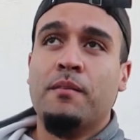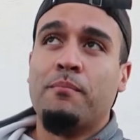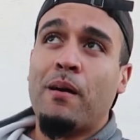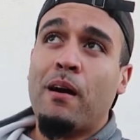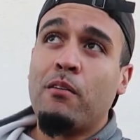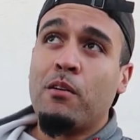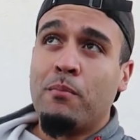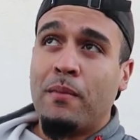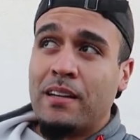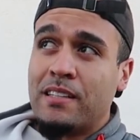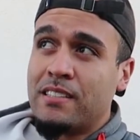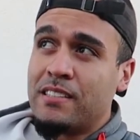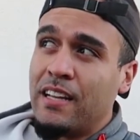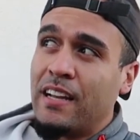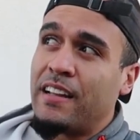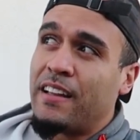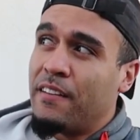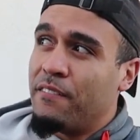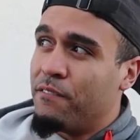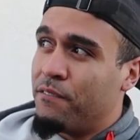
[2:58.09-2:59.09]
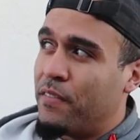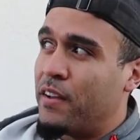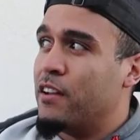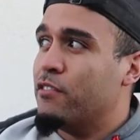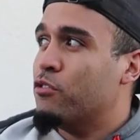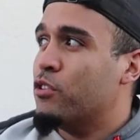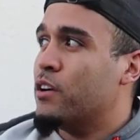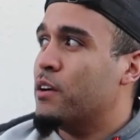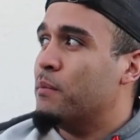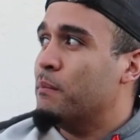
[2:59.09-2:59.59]
Probably my second
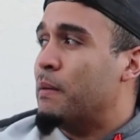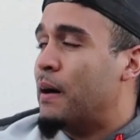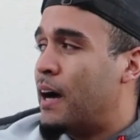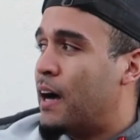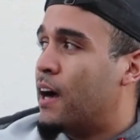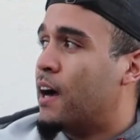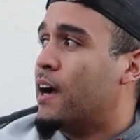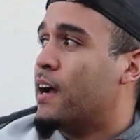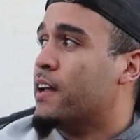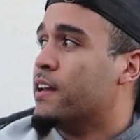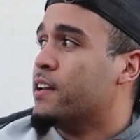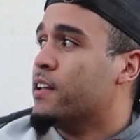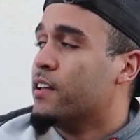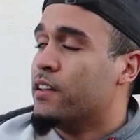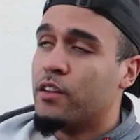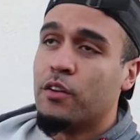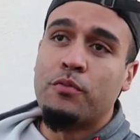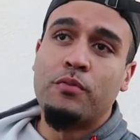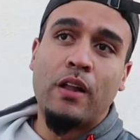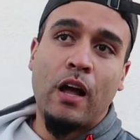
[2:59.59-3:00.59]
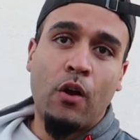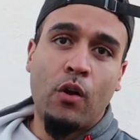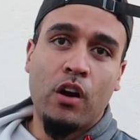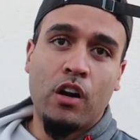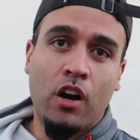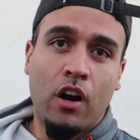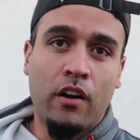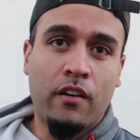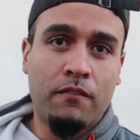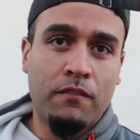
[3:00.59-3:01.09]
favorite behind the Flower
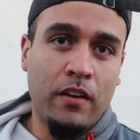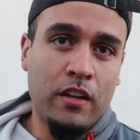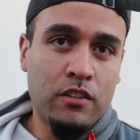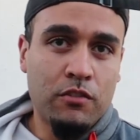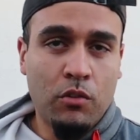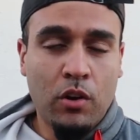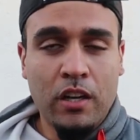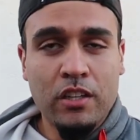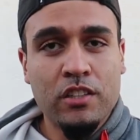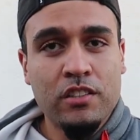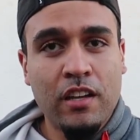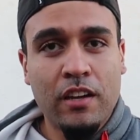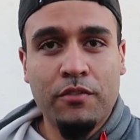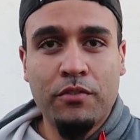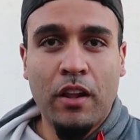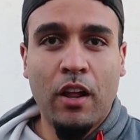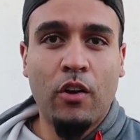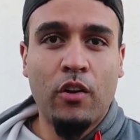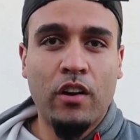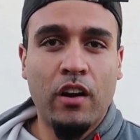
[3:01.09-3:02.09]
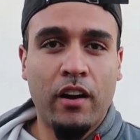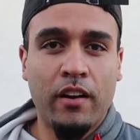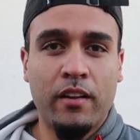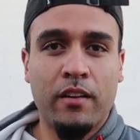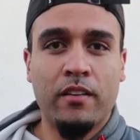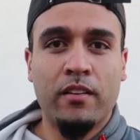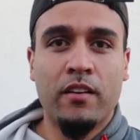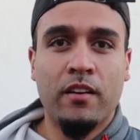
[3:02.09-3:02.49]
and Garden Festival. I just like Flower and Garden